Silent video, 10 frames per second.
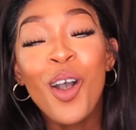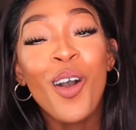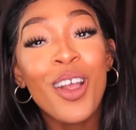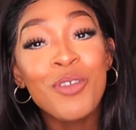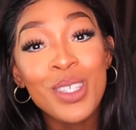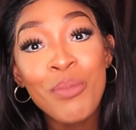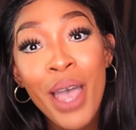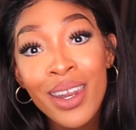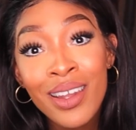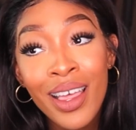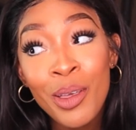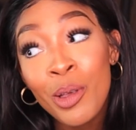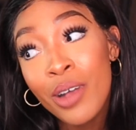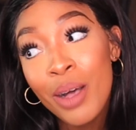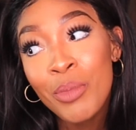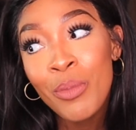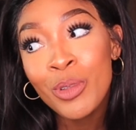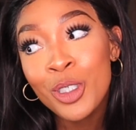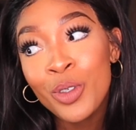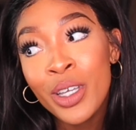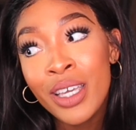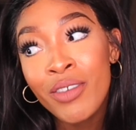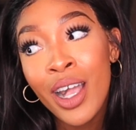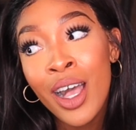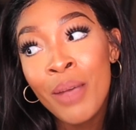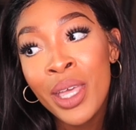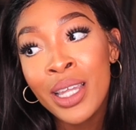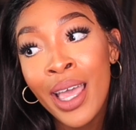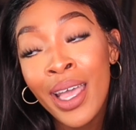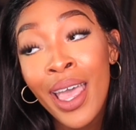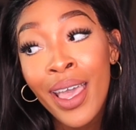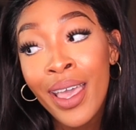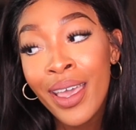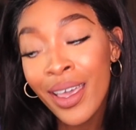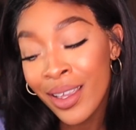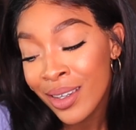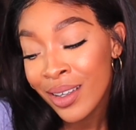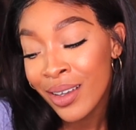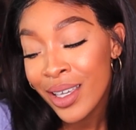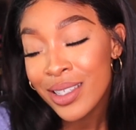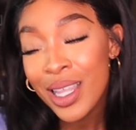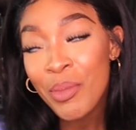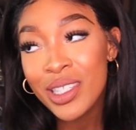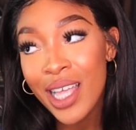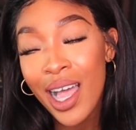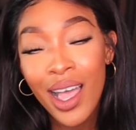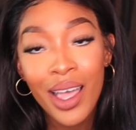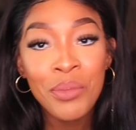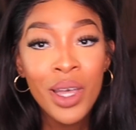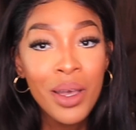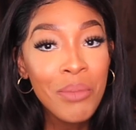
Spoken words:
Or for somebody to like come up with you and give a comment like, hey, look, it's summertime.